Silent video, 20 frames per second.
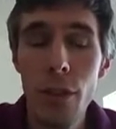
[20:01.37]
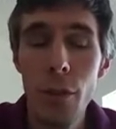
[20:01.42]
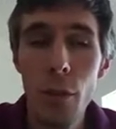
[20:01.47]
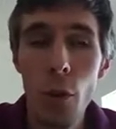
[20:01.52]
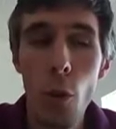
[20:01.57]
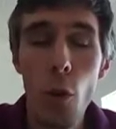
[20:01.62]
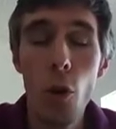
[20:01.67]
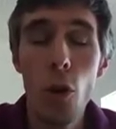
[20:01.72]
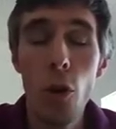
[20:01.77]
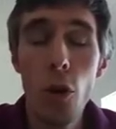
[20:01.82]

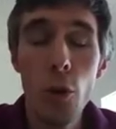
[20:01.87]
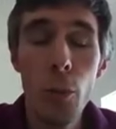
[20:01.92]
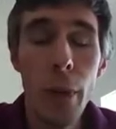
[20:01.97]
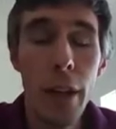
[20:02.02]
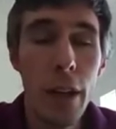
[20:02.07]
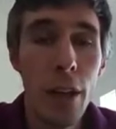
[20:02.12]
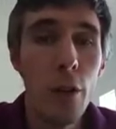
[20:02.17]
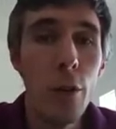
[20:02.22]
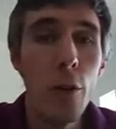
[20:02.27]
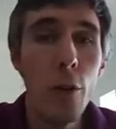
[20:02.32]
or could
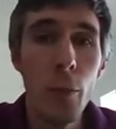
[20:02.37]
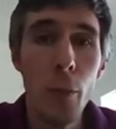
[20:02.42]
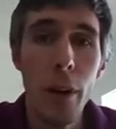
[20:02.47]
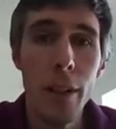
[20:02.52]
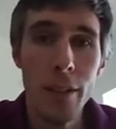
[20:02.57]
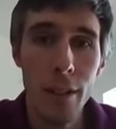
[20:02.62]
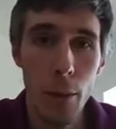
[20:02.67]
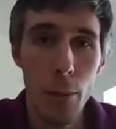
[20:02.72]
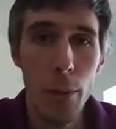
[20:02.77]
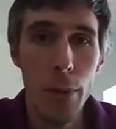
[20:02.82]
be used by
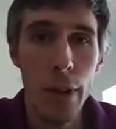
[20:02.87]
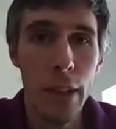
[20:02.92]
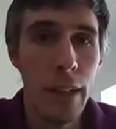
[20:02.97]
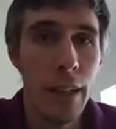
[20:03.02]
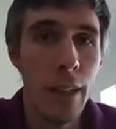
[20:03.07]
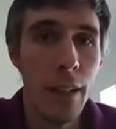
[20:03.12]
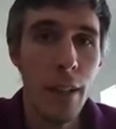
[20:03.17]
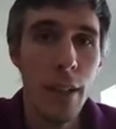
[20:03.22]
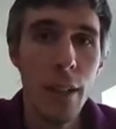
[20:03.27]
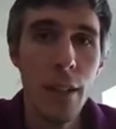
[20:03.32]

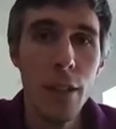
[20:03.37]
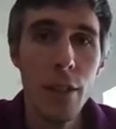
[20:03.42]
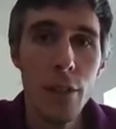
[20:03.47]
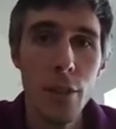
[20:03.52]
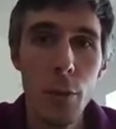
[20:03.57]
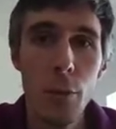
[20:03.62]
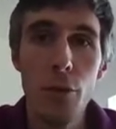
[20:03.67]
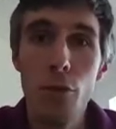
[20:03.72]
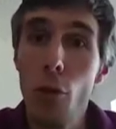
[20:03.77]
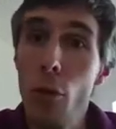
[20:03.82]
somebody
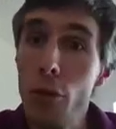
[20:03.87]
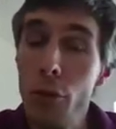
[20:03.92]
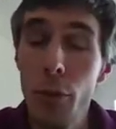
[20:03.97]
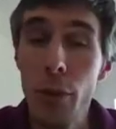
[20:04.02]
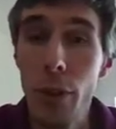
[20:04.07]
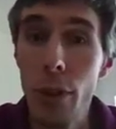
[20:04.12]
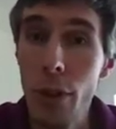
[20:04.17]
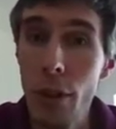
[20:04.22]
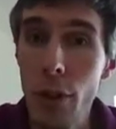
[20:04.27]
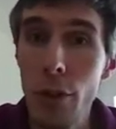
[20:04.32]
to draw some
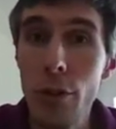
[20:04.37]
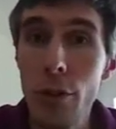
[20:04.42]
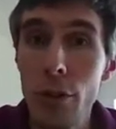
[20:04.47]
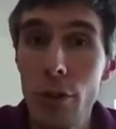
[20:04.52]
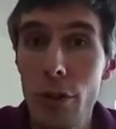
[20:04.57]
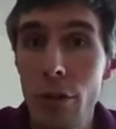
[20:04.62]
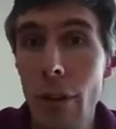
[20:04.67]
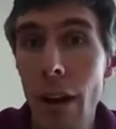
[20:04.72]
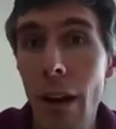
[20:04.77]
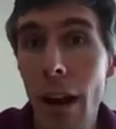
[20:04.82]

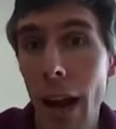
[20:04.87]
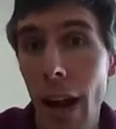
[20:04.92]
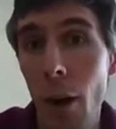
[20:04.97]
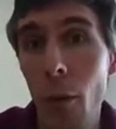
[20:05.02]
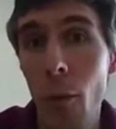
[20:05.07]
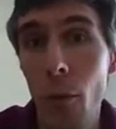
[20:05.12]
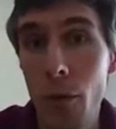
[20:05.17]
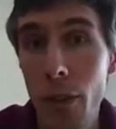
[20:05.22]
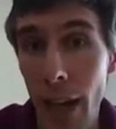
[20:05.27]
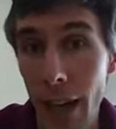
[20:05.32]
conclusions around
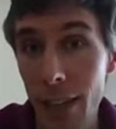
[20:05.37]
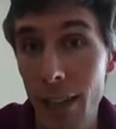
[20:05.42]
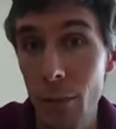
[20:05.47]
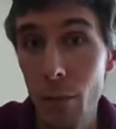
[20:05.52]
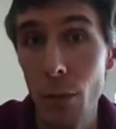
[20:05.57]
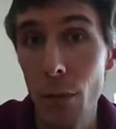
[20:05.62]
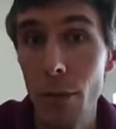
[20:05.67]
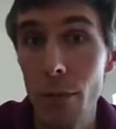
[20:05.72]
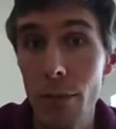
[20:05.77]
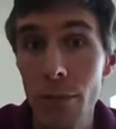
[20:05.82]
how
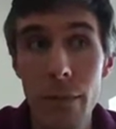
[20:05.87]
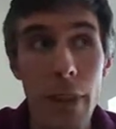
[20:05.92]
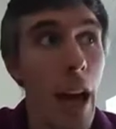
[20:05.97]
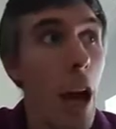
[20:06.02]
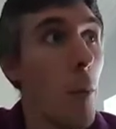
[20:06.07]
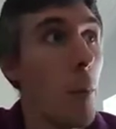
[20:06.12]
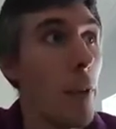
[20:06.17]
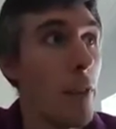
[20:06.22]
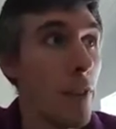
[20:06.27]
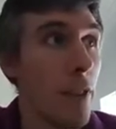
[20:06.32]
taxable
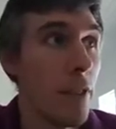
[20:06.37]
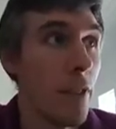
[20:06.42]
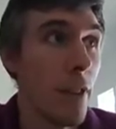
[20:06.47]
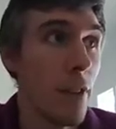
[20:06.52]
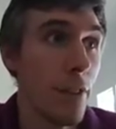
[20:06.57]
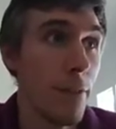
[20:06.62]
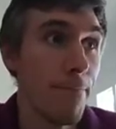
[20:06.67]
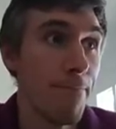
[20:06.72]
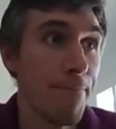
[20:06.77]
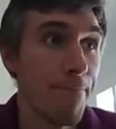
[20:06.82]
our business is.